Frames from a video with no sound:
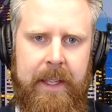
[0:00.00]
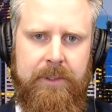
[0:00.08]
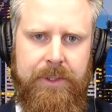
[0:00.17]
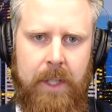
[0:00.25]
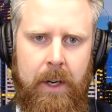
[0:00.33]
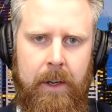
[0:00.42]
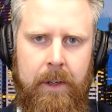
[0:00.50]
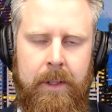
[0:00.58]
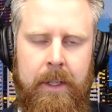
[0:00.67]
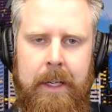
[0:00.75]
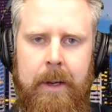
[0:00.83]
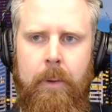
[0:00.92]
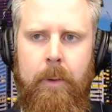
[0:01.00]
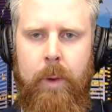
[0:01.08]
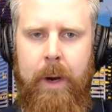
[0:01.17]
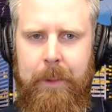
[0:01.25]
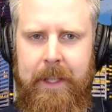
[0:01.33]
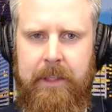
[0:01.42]
things are
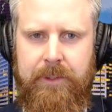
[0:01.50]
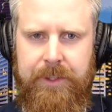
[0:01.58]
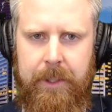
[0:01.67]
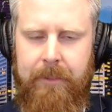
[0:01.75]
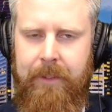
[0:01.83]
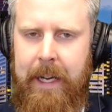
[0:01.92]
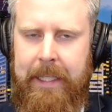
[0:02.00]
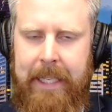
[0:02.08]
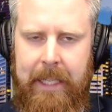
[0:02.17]
when we consider the fact,